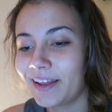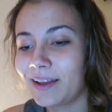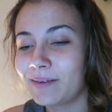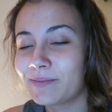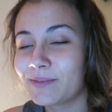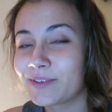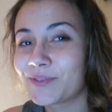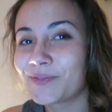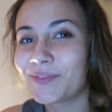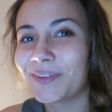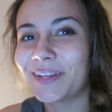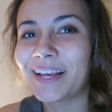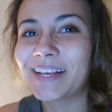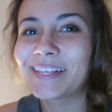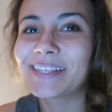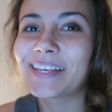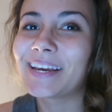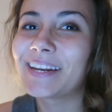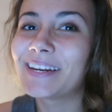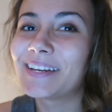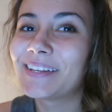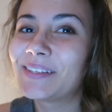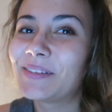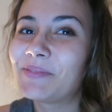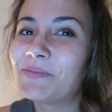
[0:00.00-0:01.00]
I'm just really
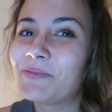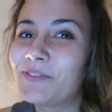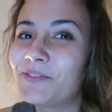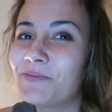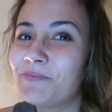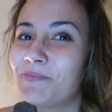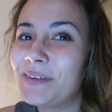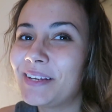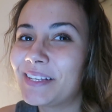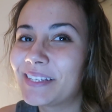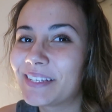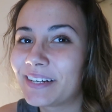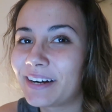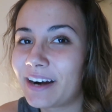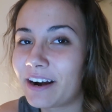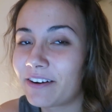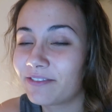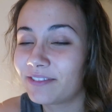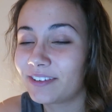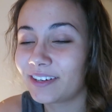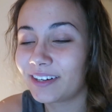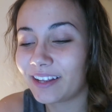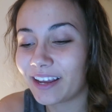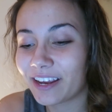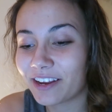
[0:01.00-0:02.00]
excited to meet her
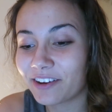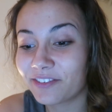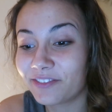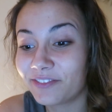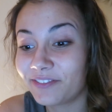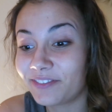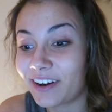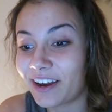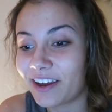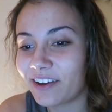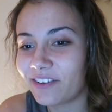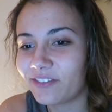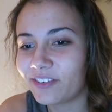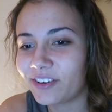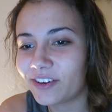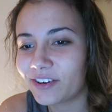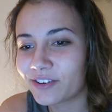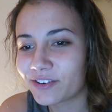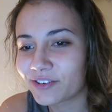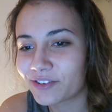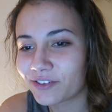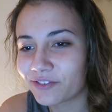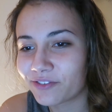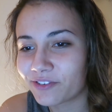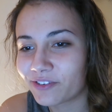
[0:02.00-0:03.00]
after like five
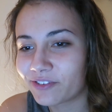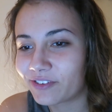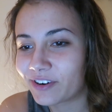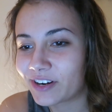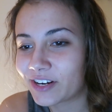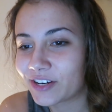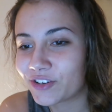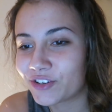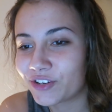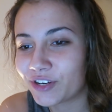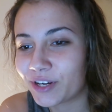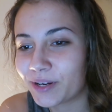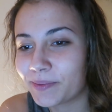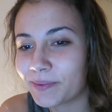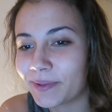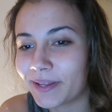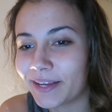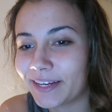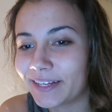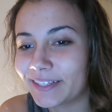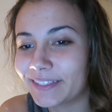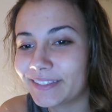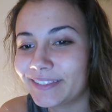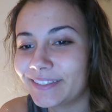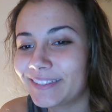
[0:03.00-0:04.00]
years of a friendship
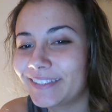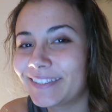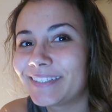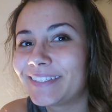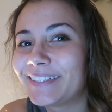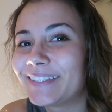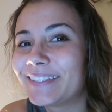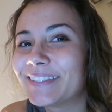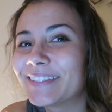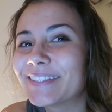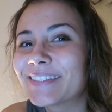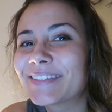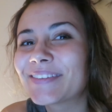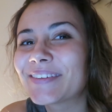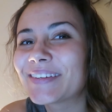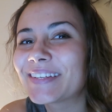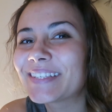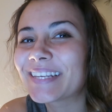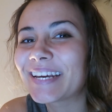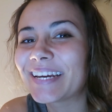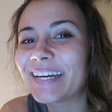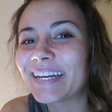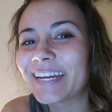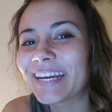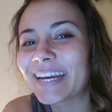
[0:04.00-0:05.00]
like oh so
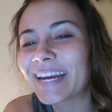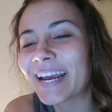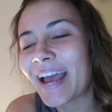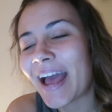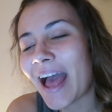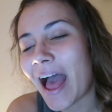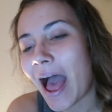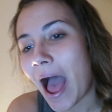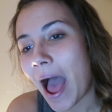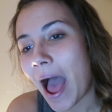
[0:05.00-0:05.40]
exciting